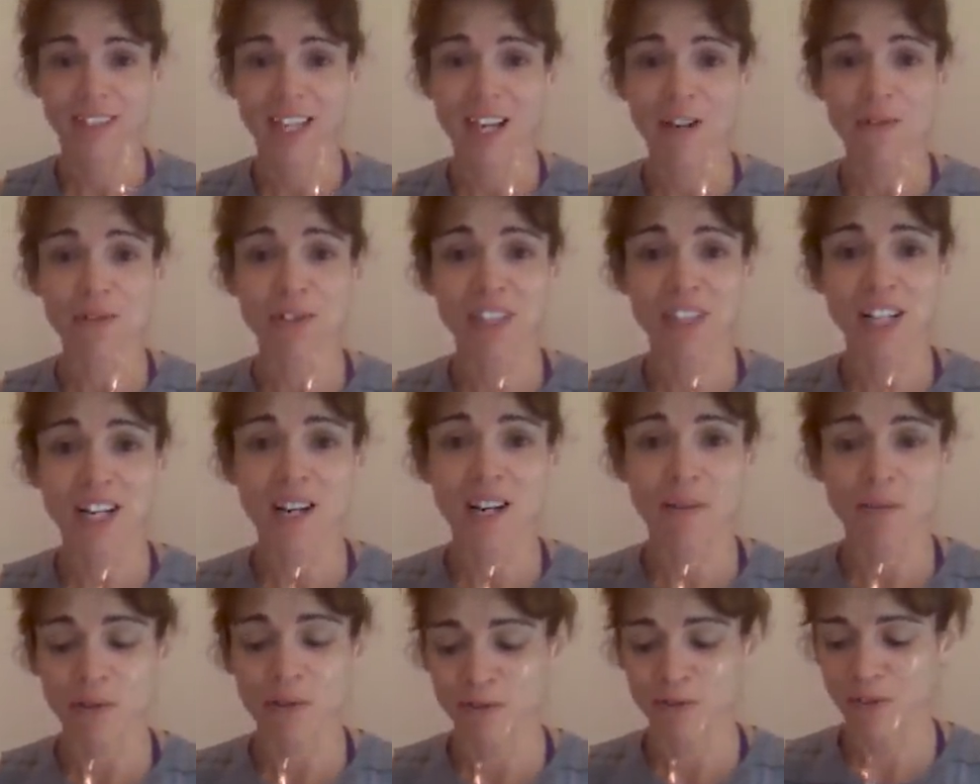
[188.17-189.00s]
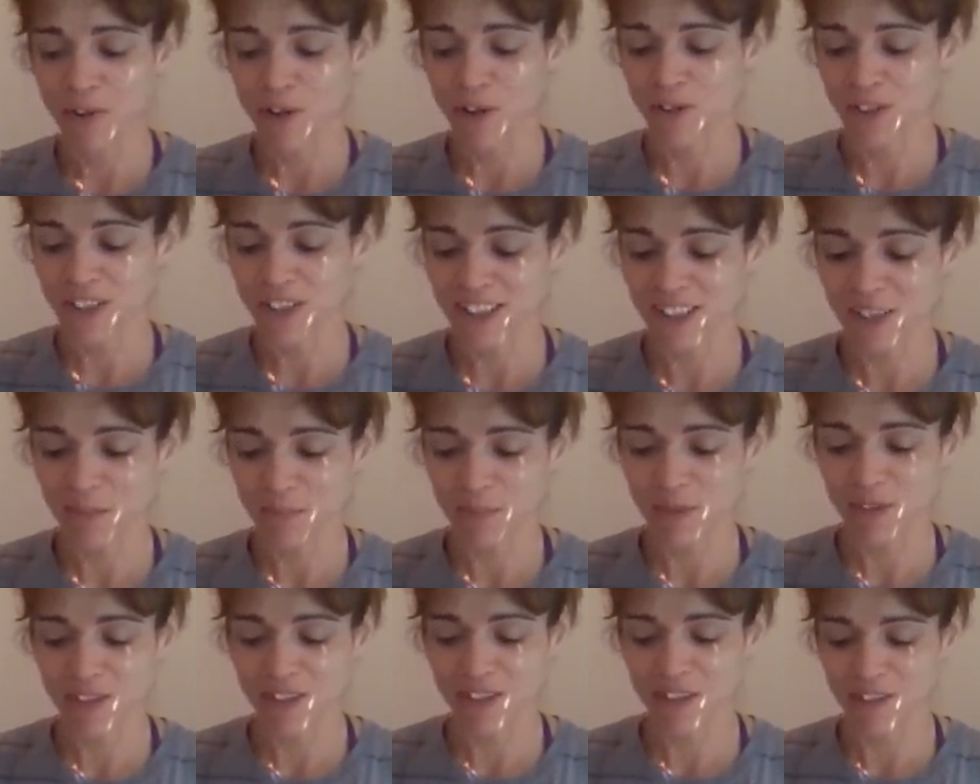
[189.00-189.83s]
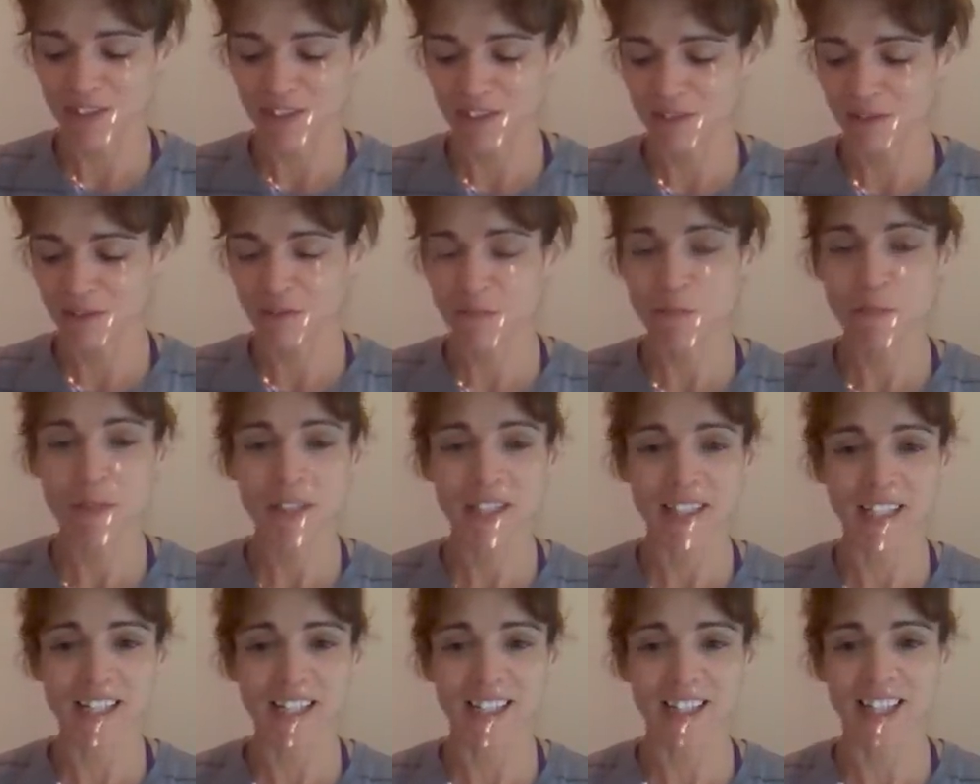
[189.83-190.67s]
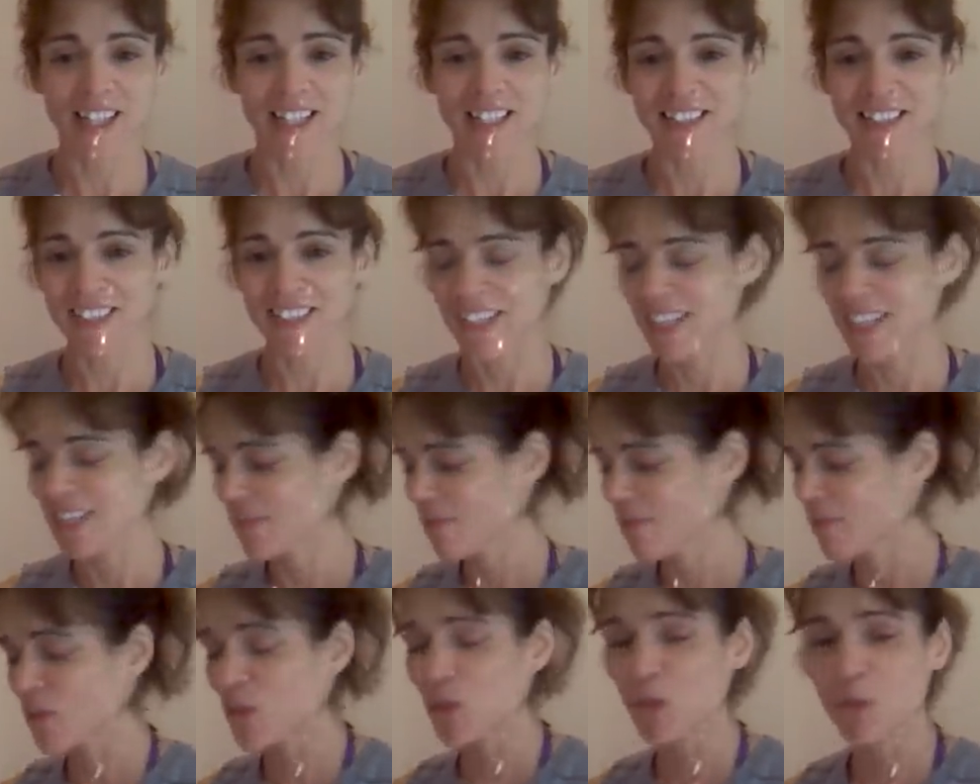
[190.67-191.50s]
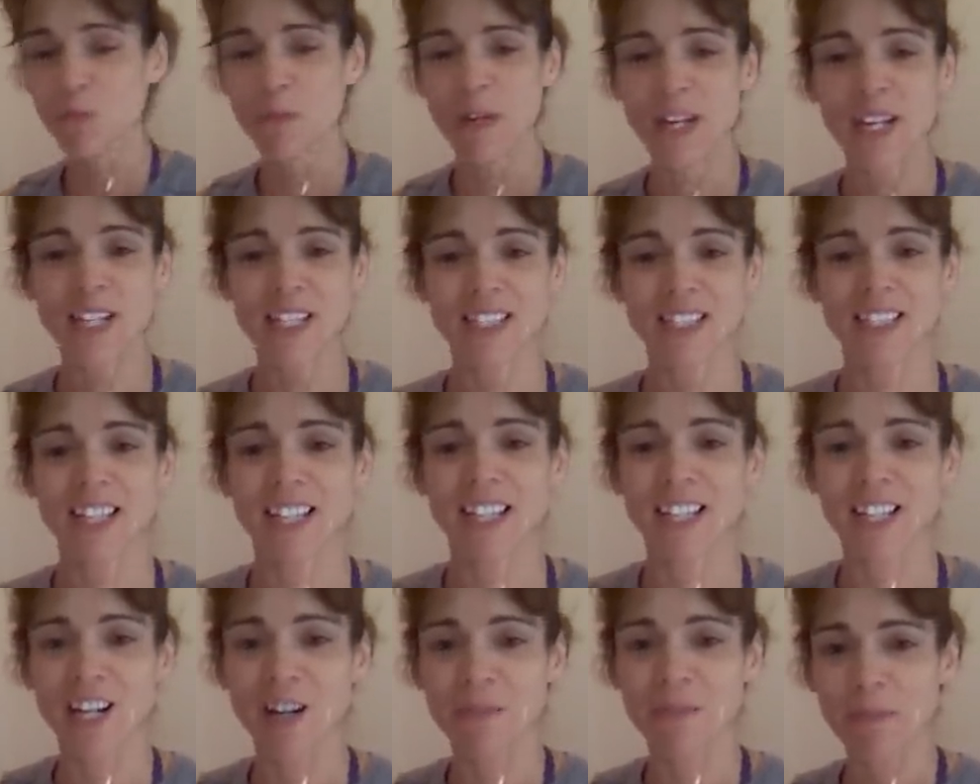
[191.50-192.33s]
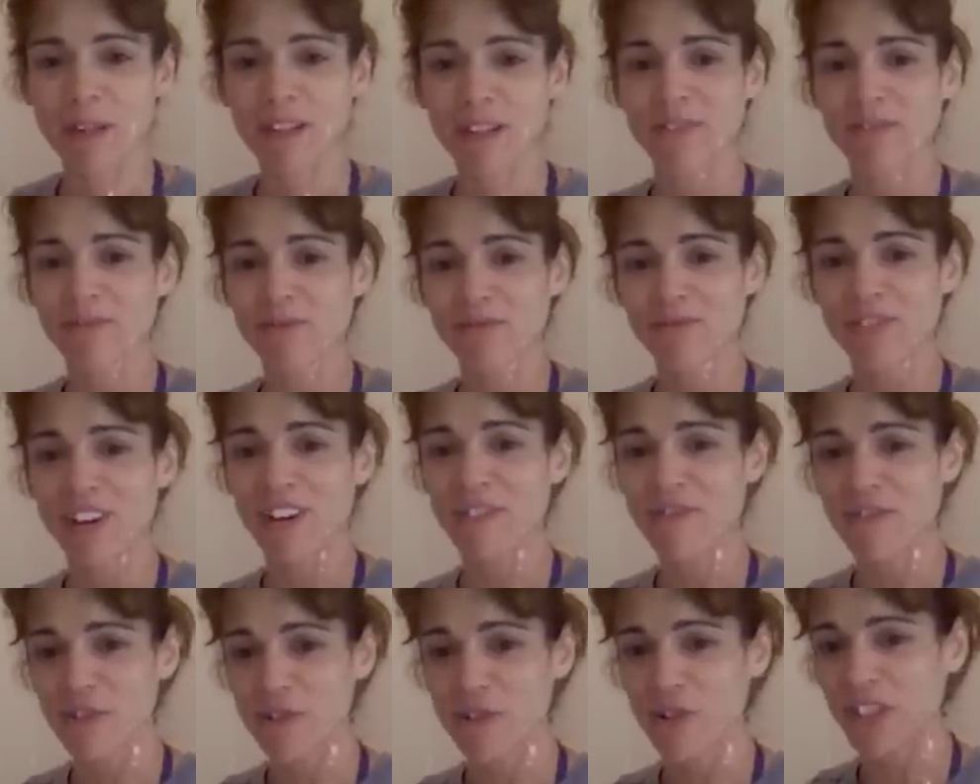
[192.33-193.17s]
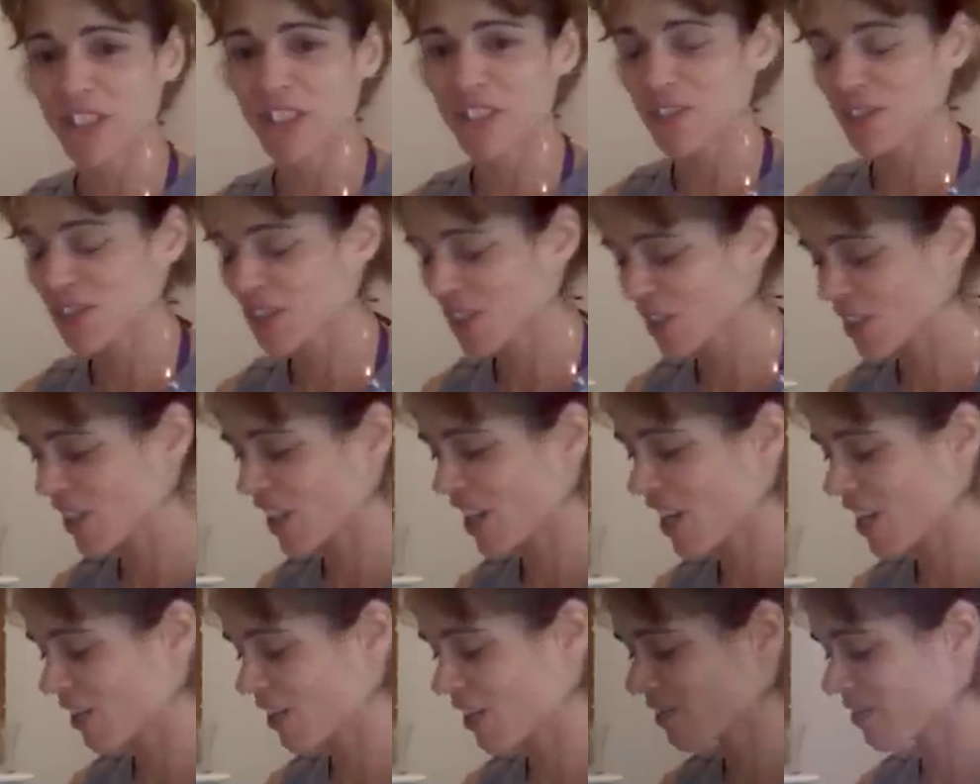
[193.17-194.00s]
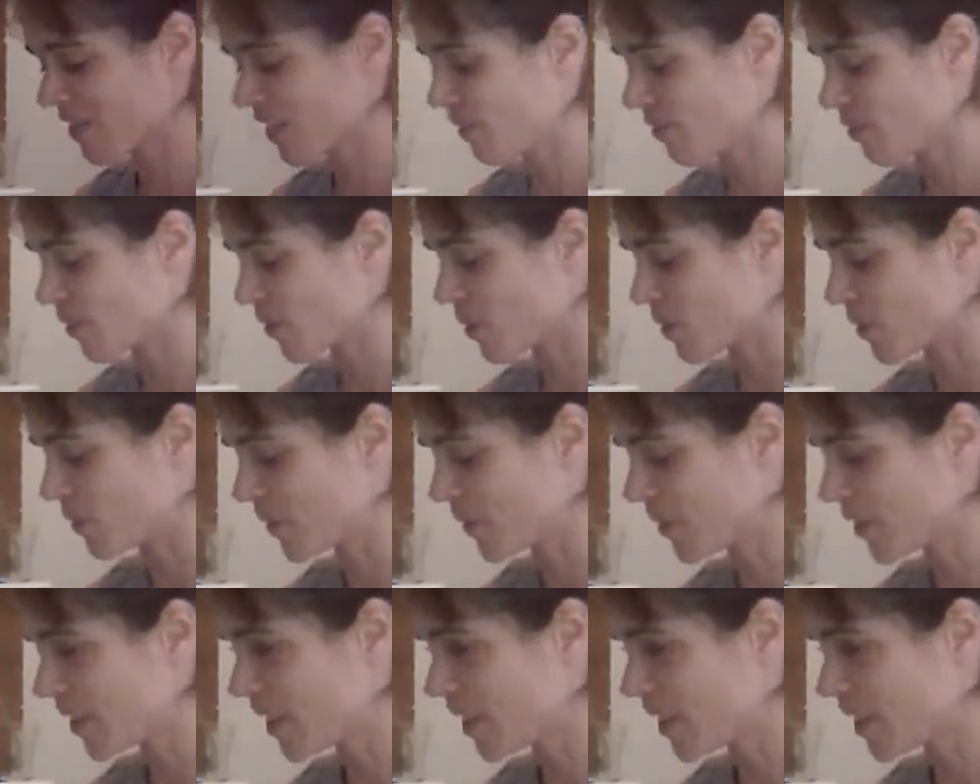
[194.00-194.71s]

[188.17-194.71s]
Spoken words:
I was not able to fall asleep until midnight last night, which makes getting up at 5:30, 6 o'clock difficult.